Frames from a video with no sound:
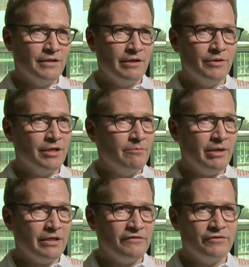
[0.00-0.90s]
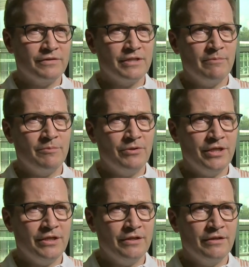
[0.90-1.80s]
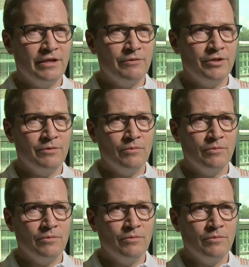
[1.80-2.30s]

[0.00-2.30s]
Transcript: how he came back after the summer break and how he